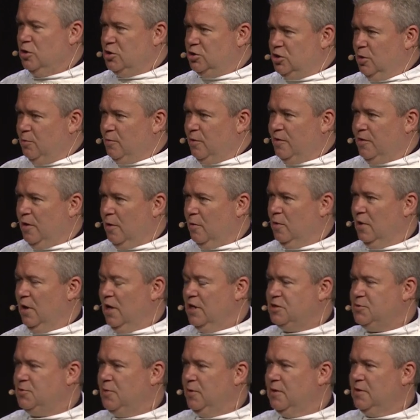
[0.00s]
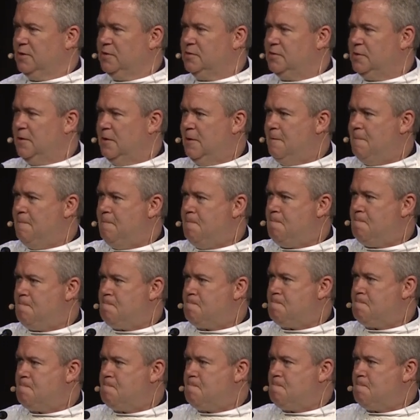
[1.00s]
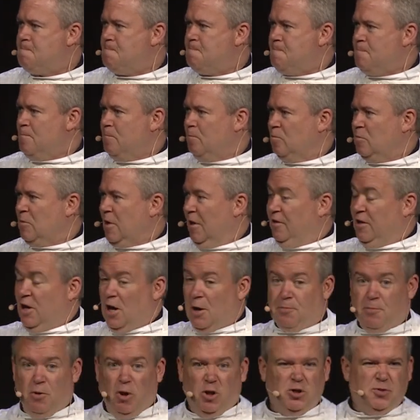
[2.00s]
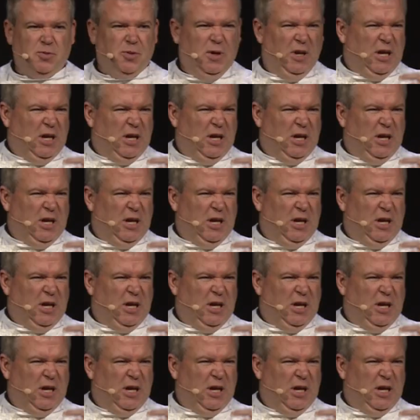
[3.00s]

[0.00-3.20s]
assume that they were lesbians. And they approached me,